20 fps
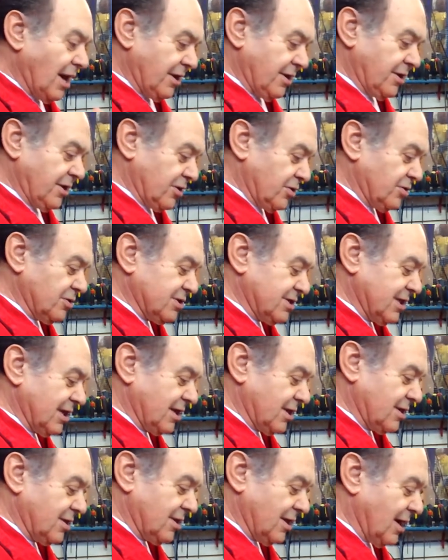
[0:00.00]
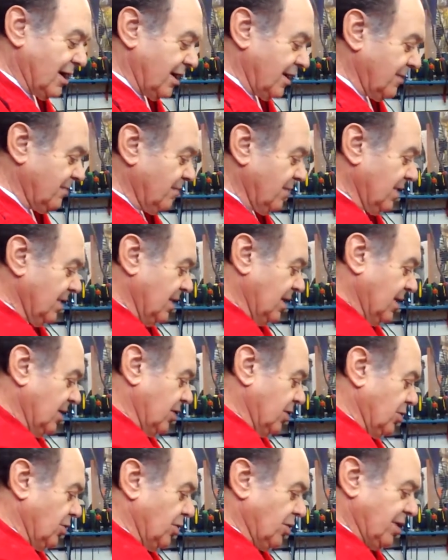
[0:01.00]
on an acoustic guitar,
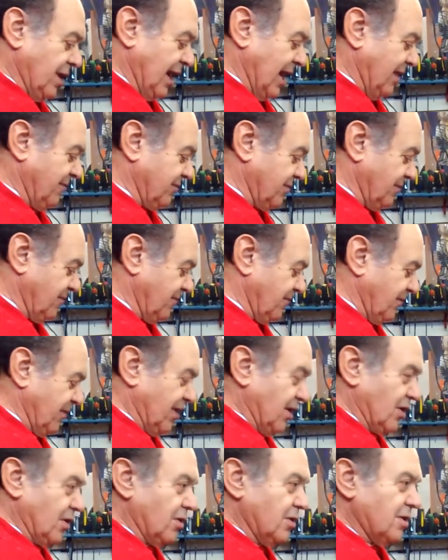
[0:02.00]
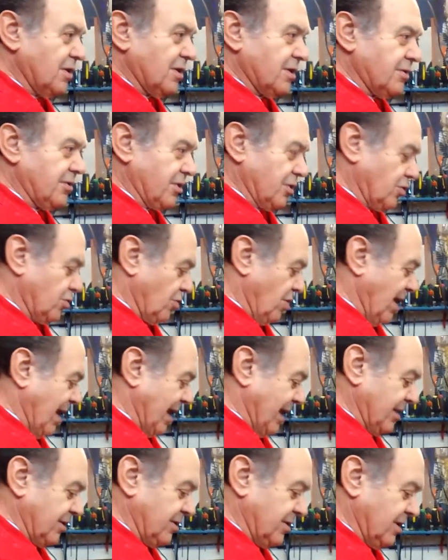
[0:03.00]
you don't have to feel the
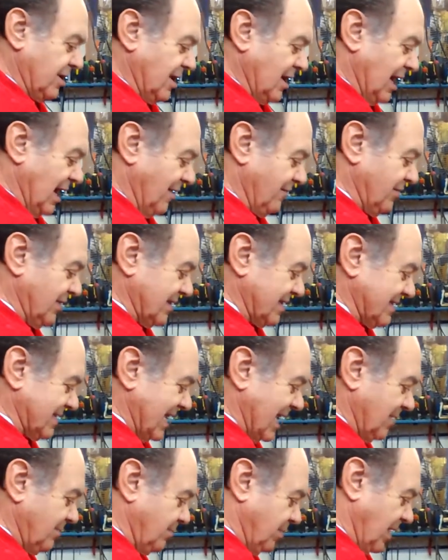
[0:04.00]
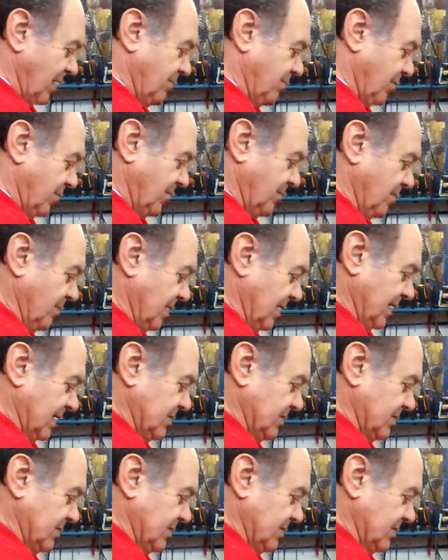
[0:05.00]
grind of the sandpaper.